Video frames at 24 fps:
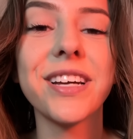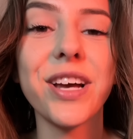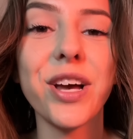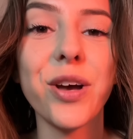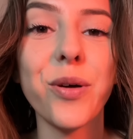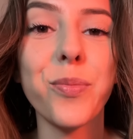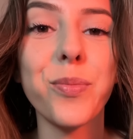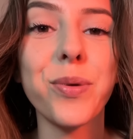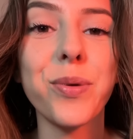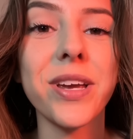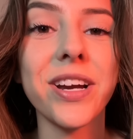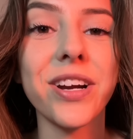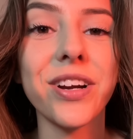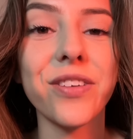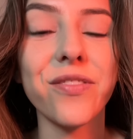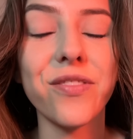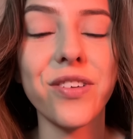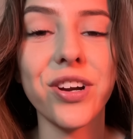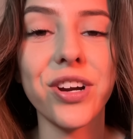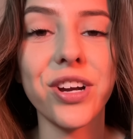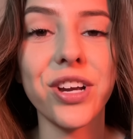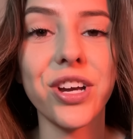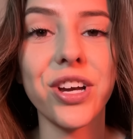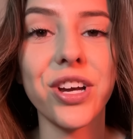appeared.
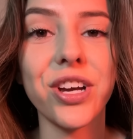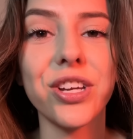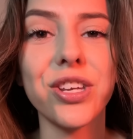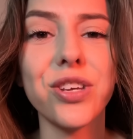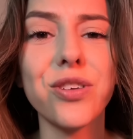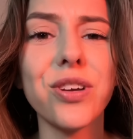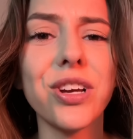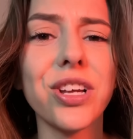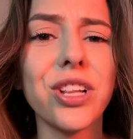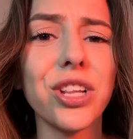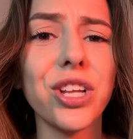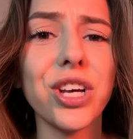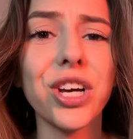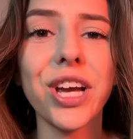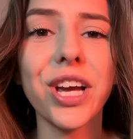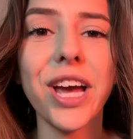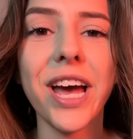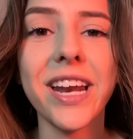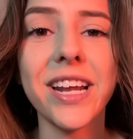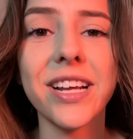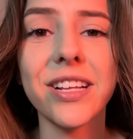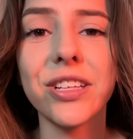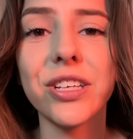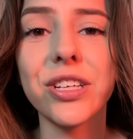Very good. You can look
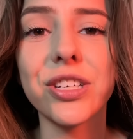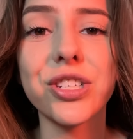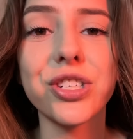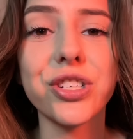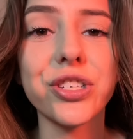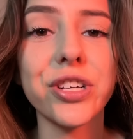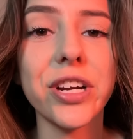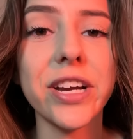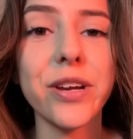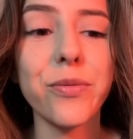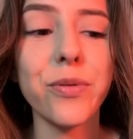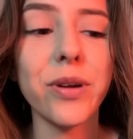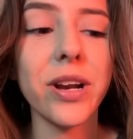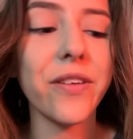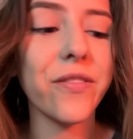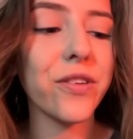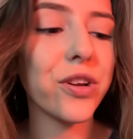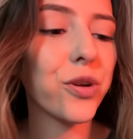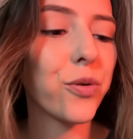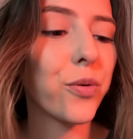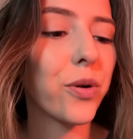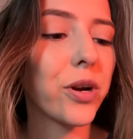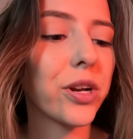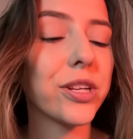at it, look straight, whatever
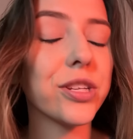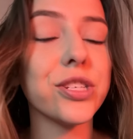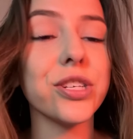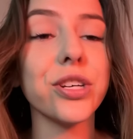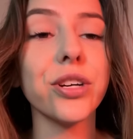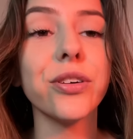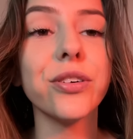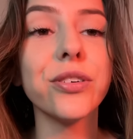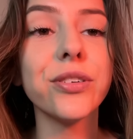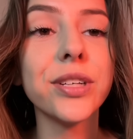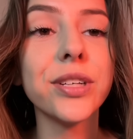you wanna do.